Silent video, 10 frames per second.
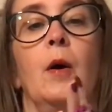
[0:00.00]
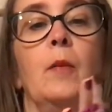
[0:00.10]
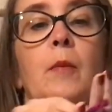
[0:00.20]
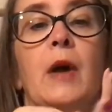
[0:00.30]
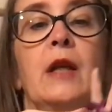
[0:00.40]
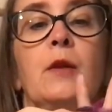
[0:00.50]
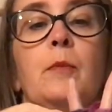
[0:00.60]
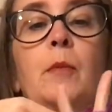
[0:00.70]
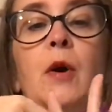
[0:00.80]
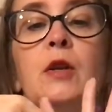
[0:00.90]
Pick the
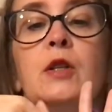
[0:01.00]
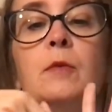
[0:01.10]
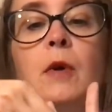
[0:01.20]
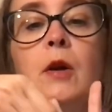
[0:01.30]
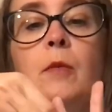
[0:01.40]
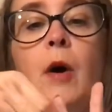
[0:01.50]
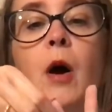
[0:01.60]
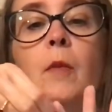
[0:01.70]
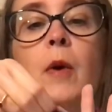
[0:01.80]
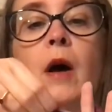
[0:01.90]
bottom loop
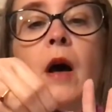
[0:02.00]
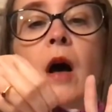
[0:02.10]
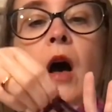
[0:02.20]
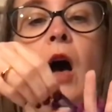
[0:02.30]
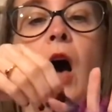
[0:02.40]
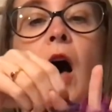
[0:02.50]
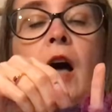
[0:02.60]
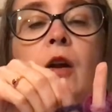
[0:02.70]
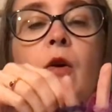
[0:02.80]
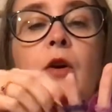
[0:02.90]
up and
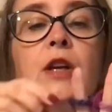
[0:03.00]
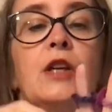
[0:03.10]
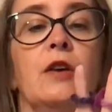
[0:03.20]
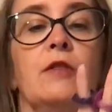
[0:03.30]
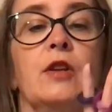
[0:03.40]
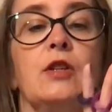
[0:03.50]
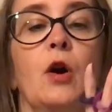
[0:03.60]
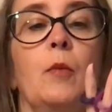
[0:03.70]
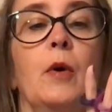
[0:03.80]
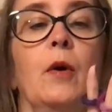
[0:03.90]
hook it over the top.
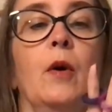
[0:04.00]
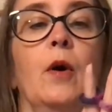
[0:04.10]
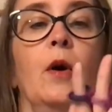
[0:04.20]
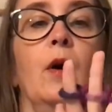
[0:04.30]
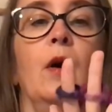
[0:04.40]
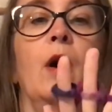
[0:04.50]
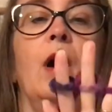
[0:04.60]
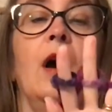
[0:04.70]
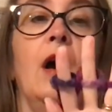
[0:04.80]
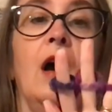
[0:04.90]

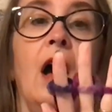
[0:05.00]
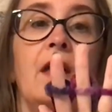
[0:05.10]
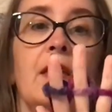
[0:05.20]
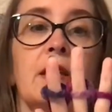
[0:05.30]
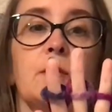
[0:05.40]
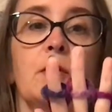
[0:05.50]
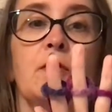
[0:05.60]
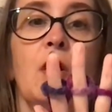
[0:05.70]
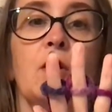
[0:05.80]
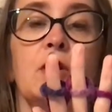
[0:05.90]
And that's what you've
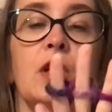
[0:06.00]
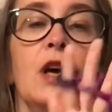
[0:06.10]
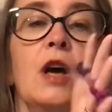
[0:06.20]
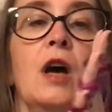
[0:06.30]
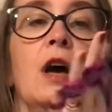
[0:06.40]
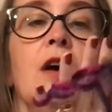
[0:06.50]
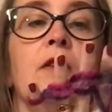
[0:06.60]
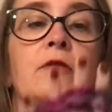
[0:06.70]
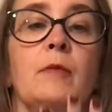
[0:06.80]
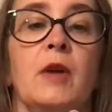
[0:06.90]
got.
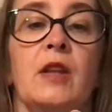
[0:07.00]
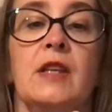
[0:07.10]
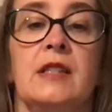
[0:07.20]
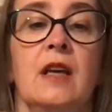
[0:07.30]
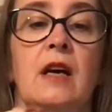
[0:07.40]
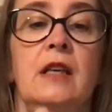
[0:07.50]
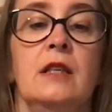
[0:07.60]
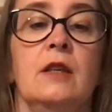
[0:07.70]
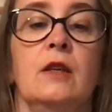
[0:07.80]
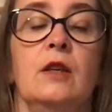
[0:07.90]
From the other side,
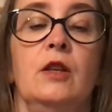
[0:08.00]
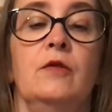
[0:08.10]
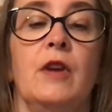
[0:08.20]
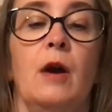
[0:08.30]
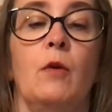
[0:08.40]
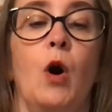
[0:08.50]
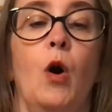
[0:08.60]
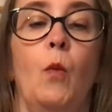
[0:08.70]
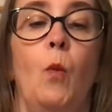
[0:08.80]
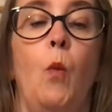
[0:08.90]
you've now got
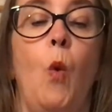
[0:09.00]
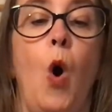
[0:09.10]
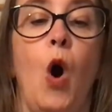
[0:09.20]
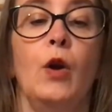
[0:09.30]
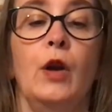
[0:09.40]
1